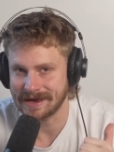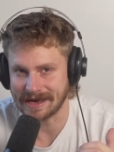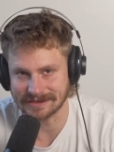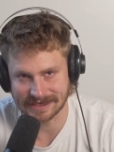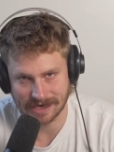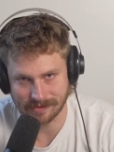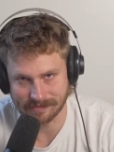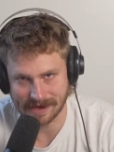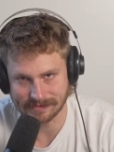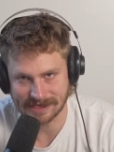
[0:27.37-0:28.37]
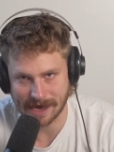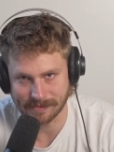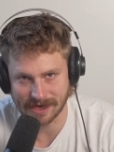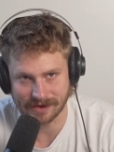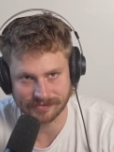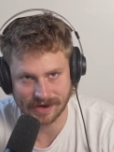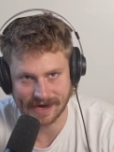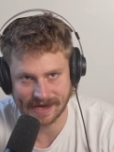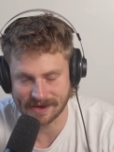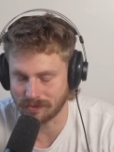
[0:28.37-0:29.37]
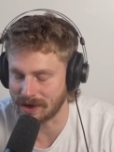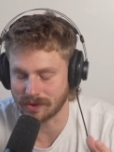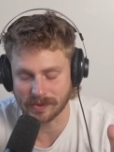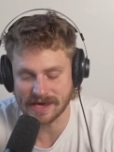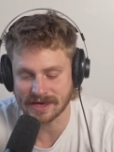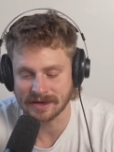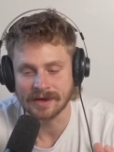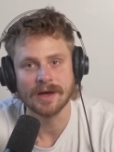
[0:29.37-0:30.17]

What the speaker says: How's it going, babes? Happy Friday. What a week.